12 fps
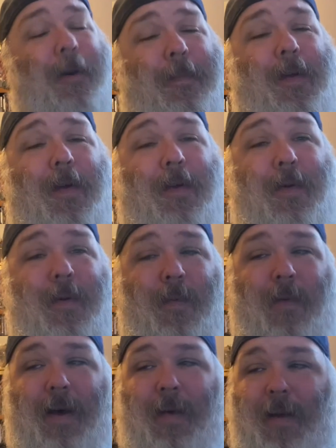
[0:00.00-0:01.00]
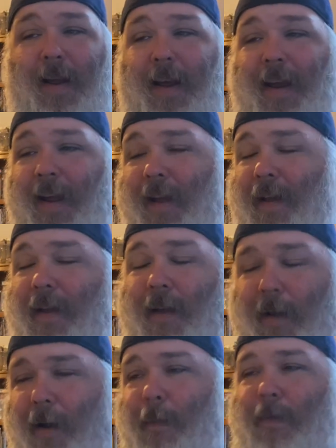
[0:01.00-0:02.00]
that you're doing well today.
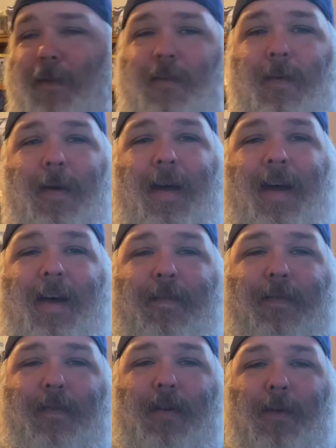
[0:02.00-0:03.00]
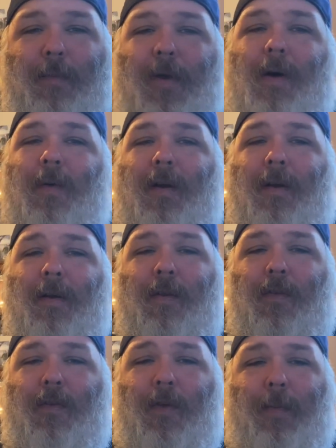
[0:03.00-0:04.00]
Hope that you have your Mjolnir,
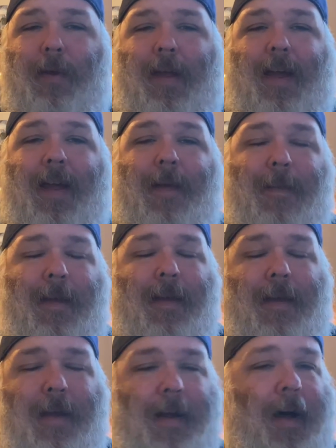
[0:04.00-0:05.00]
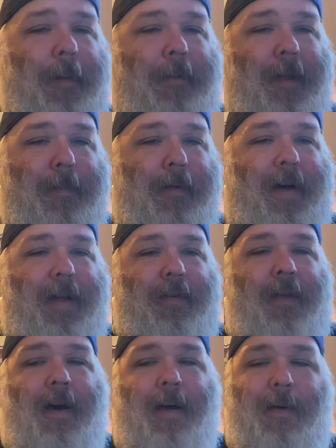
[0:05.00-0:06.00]
Super Cape, and Optic
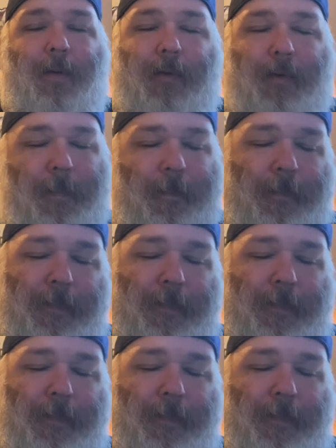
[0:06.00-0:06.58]
Blast goggles.